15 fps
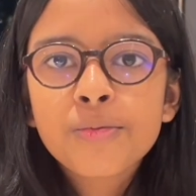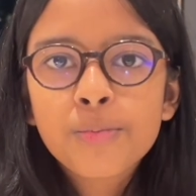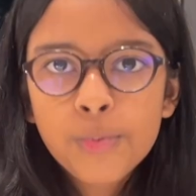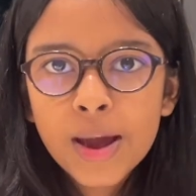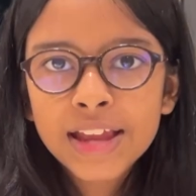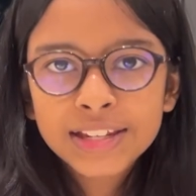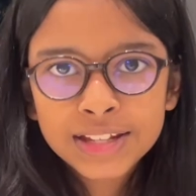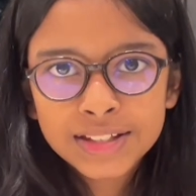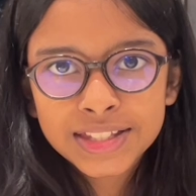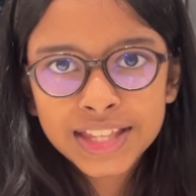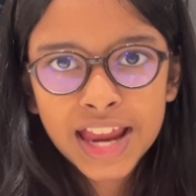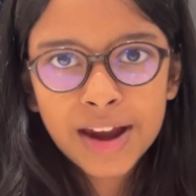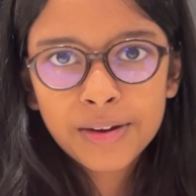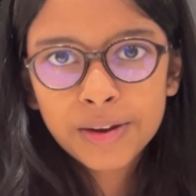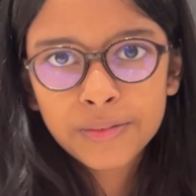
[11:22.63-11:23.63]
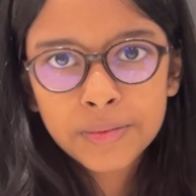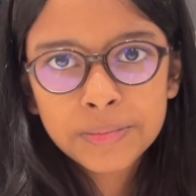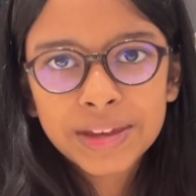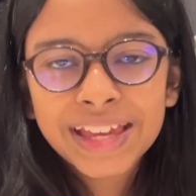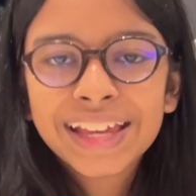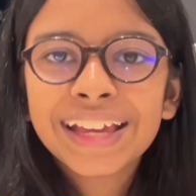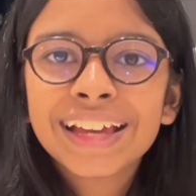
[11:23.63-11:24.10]
way too scary for
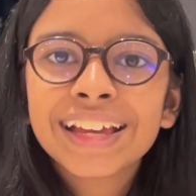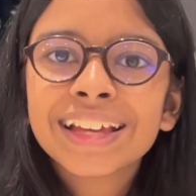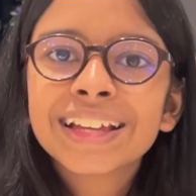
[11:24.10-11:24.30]
me.